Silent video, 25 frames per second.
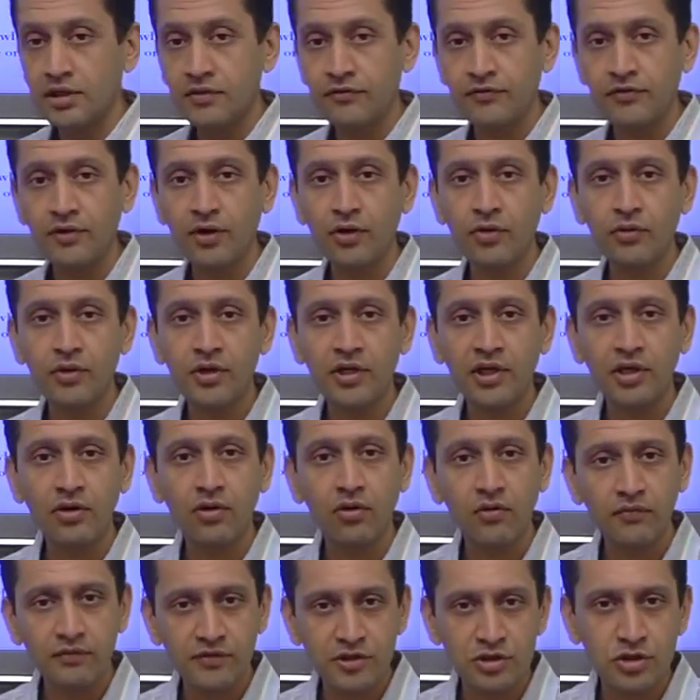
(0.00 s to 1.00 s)
If you are doing an
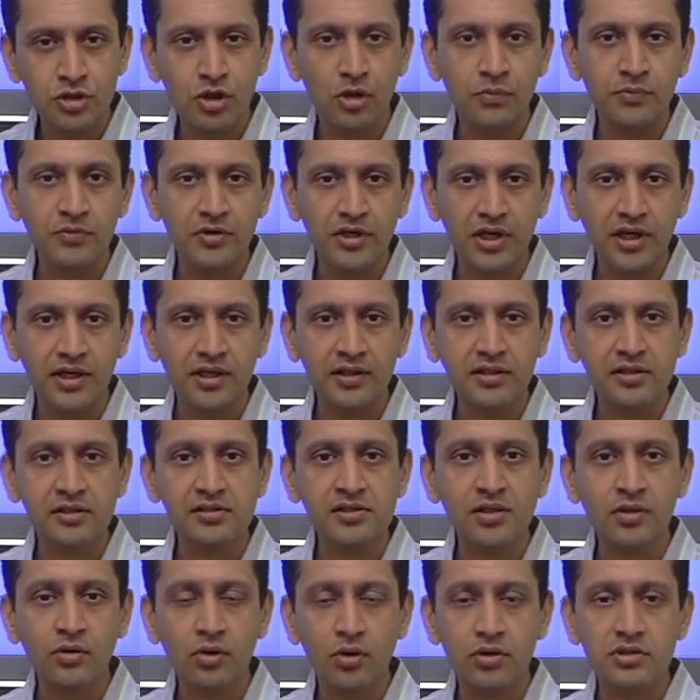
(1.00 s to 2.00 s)
off-the-job training, there
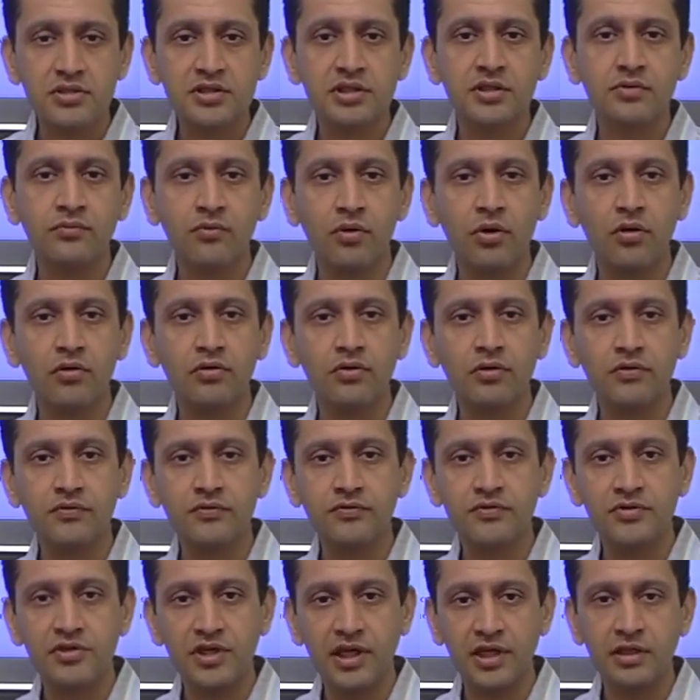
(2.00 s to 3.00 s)
is a cost involved
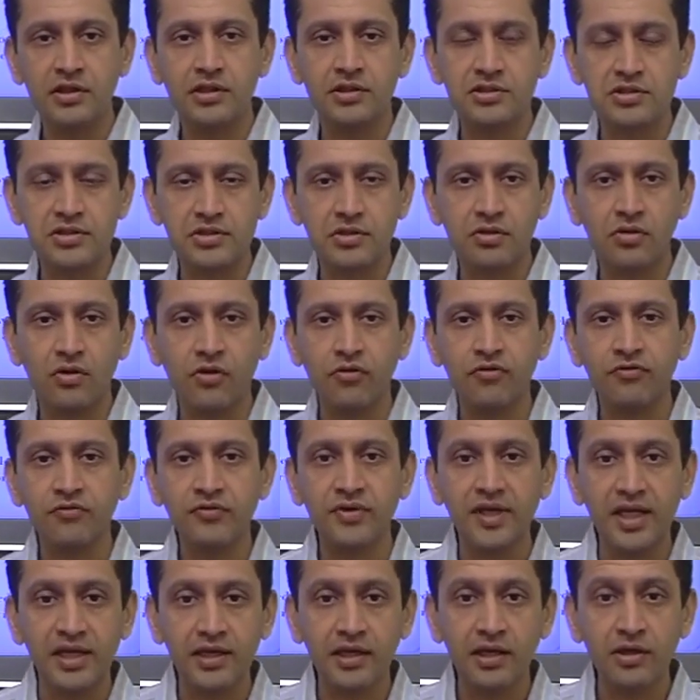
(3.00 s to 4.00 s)
of trainers,
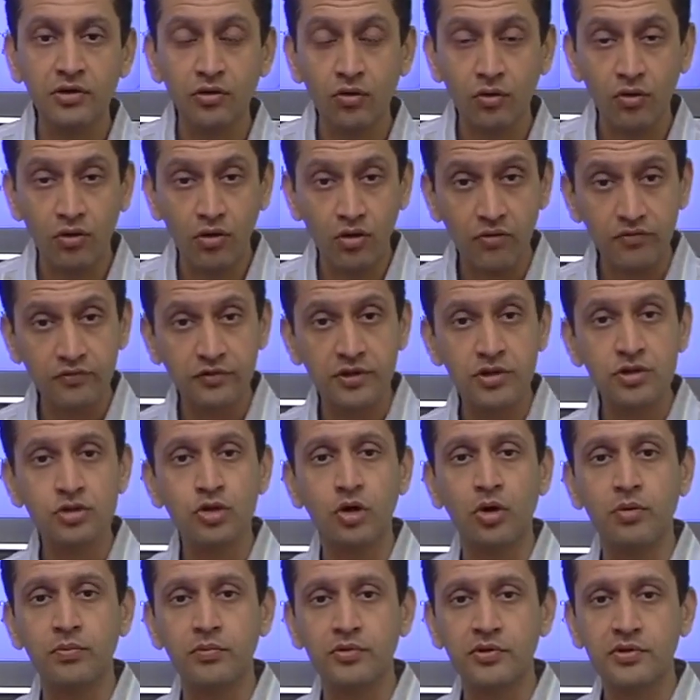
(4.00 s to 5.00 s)
of taking you off the
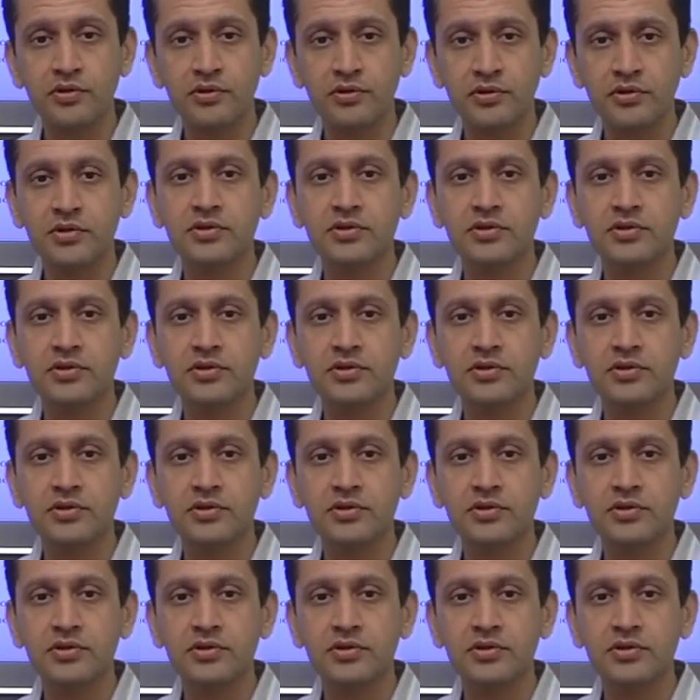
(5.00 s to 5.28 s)
job.